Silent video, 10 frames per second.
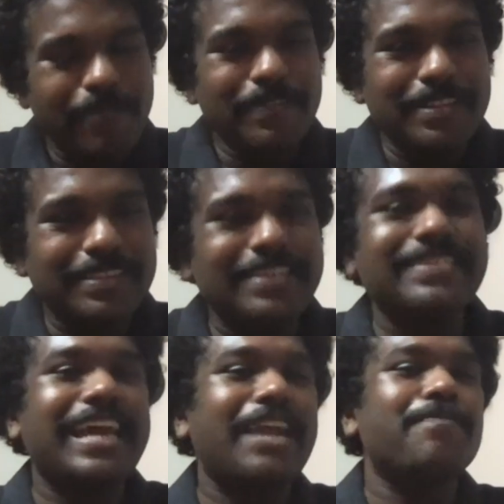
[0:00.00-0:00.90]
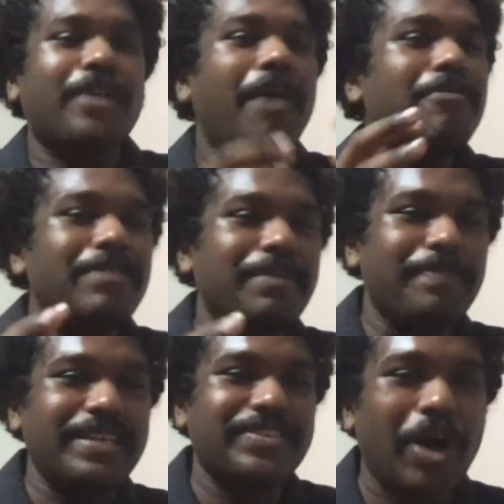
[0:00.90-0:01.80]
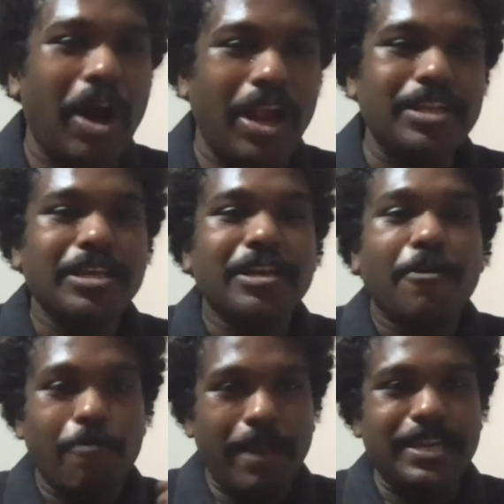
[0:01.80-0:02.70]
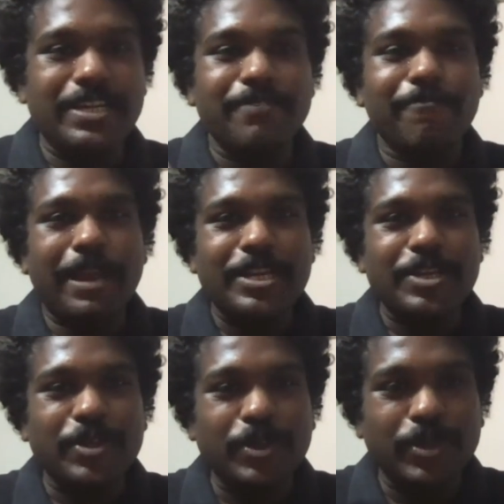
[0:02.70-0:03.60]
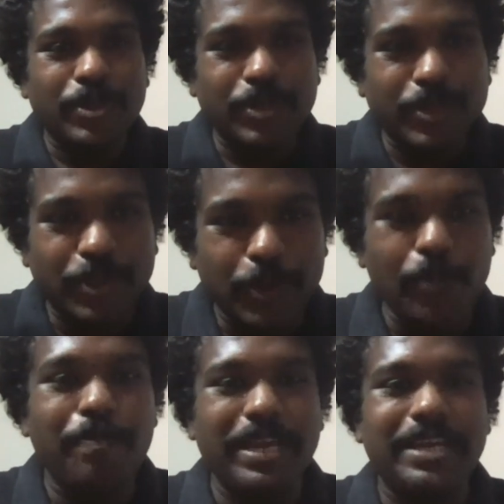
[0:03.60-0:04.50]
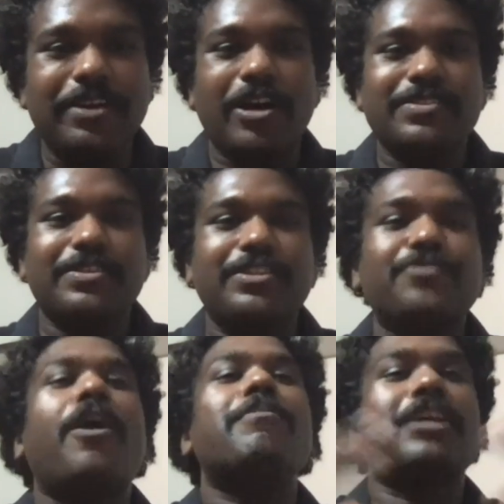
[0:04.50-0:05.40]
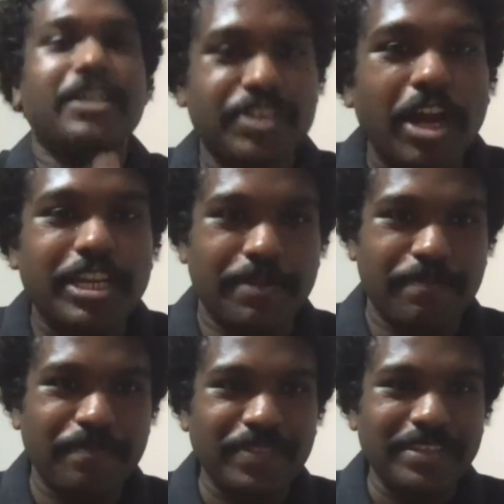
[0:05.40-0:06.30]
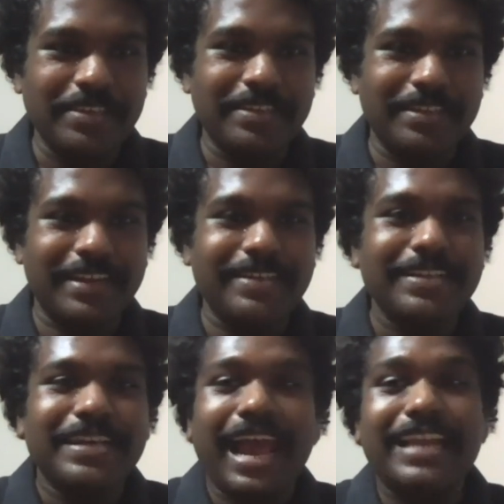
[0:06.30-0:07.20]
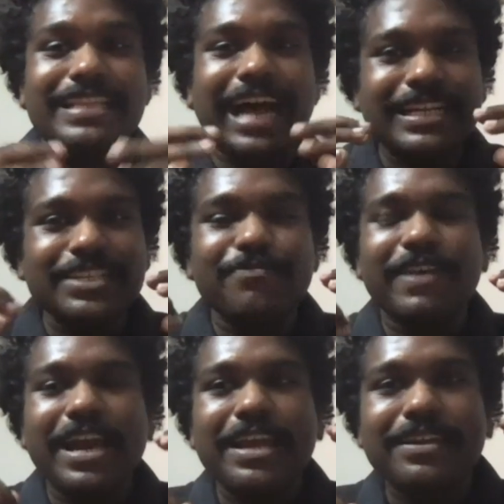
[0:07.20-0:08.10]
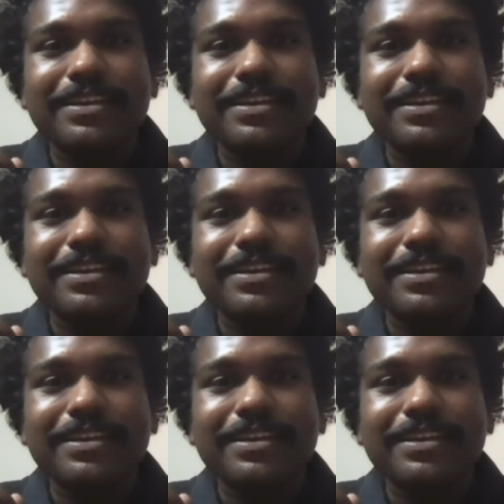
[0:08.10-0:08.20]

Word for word: This can probably be solved when, when two big grocers form a consortium, right? And that is where,